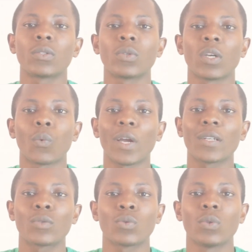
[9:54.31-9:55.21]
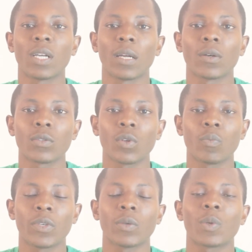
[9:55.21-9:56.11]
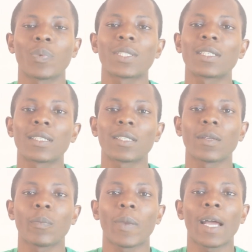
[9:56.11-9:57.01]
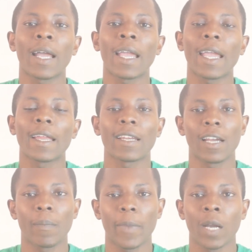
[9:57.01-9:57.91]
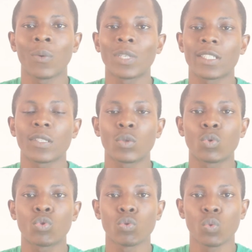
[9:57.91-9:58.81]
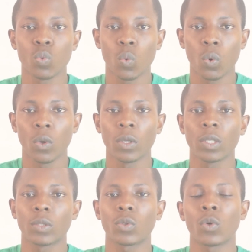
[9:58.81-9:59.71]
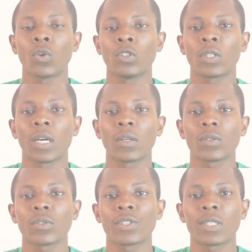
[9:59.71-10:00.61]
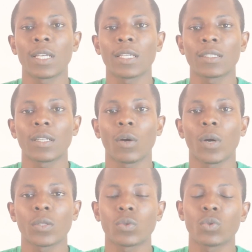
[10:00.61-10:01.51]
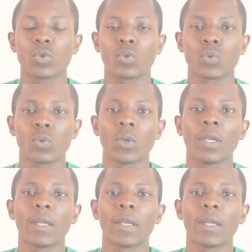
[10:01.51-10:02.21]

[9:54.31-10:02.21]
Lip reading: So the word 2 can also be represented by a number which is 2. So you can also change that one to 2.